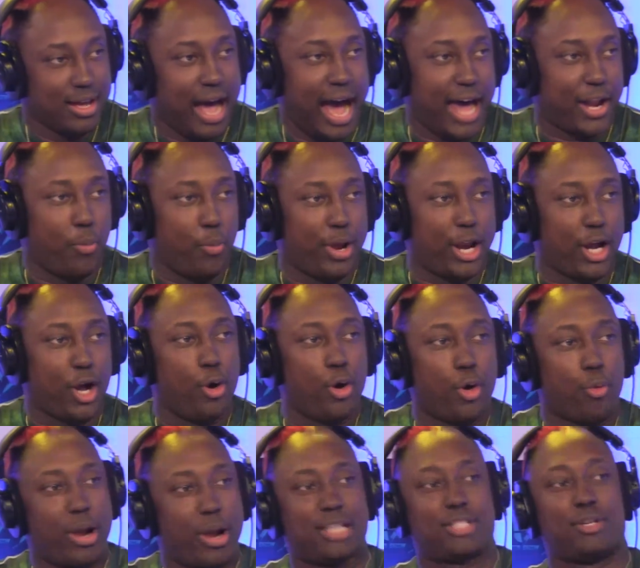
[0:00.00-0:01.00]
I don't want to go
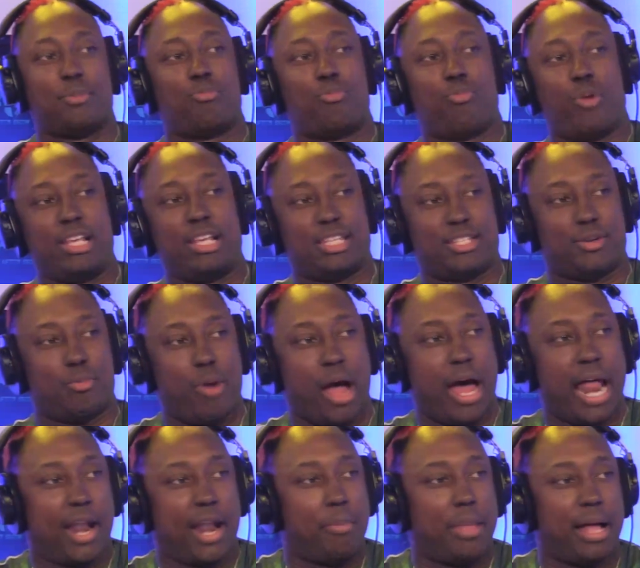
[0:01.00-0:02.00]
to racism
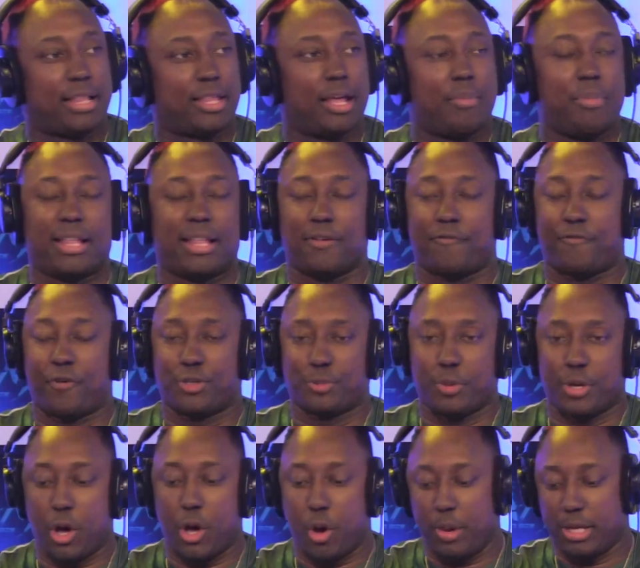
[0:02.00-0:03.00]
route. I'm not the first
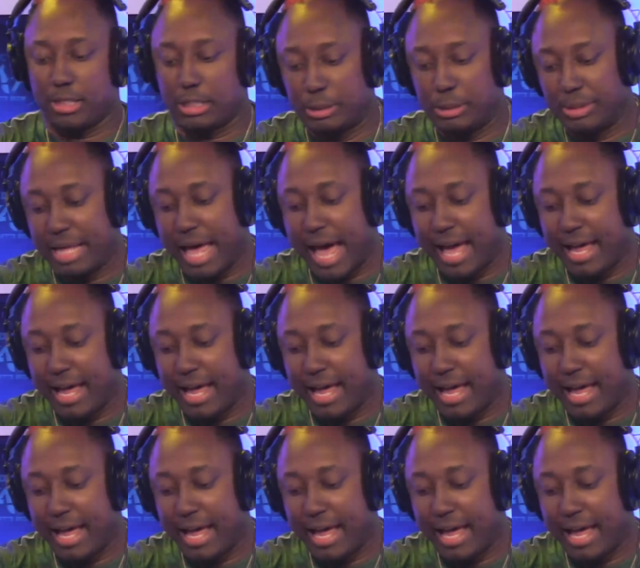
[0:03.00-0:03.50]
one to always do that.